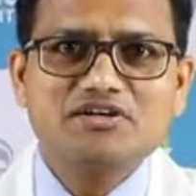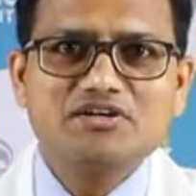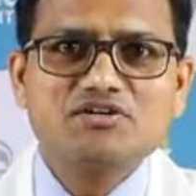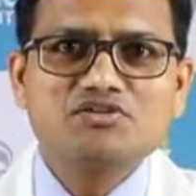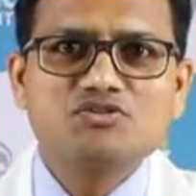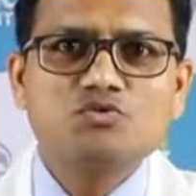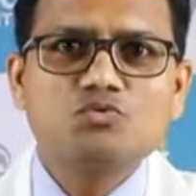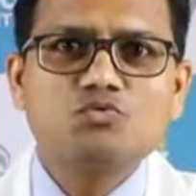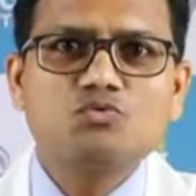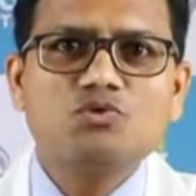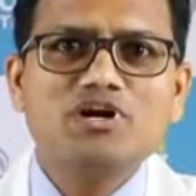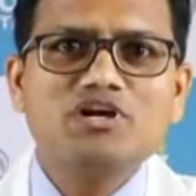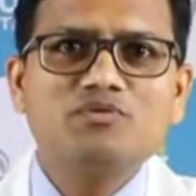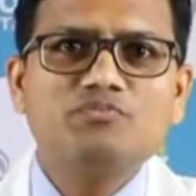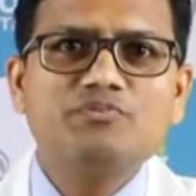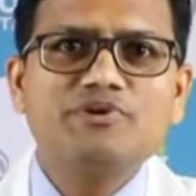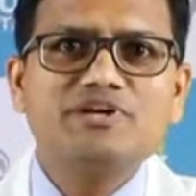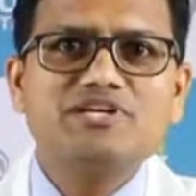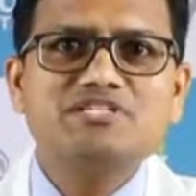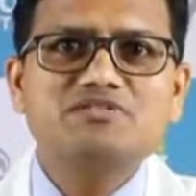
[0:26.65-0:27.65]
So World
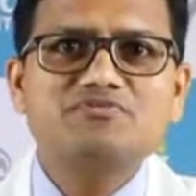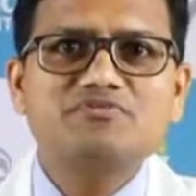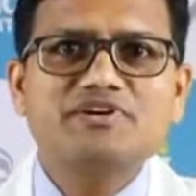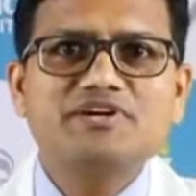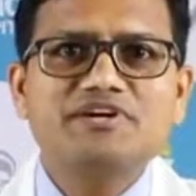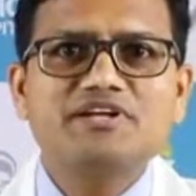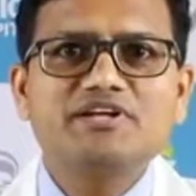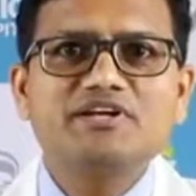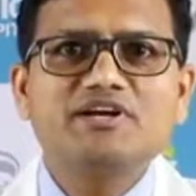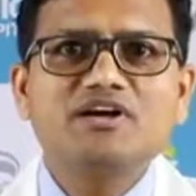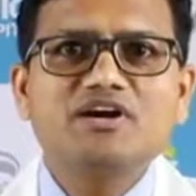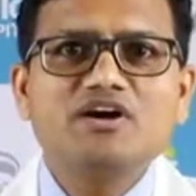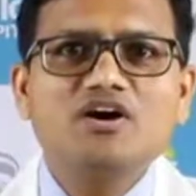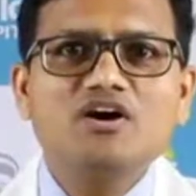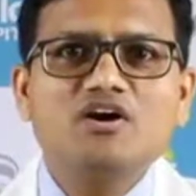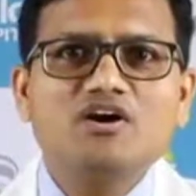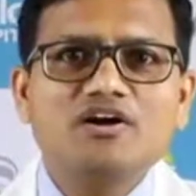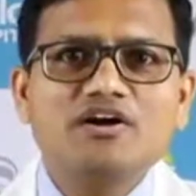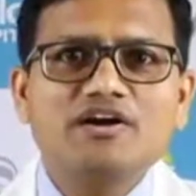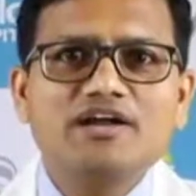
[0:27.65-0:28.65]
Breastfeeding
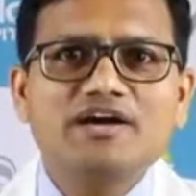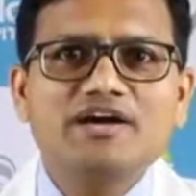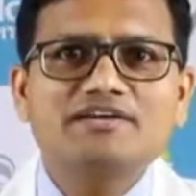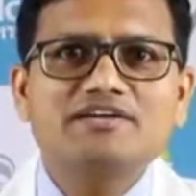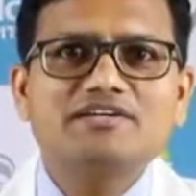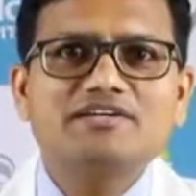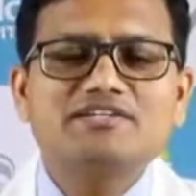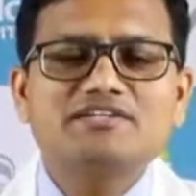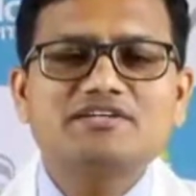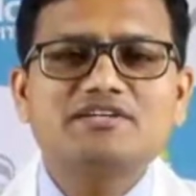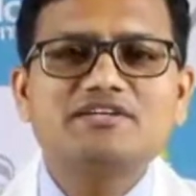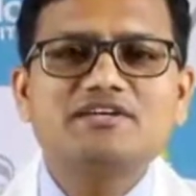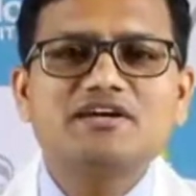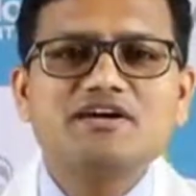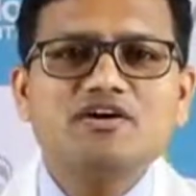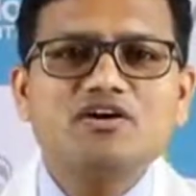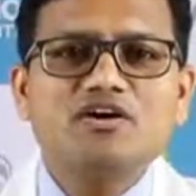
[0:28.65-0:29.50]
Organization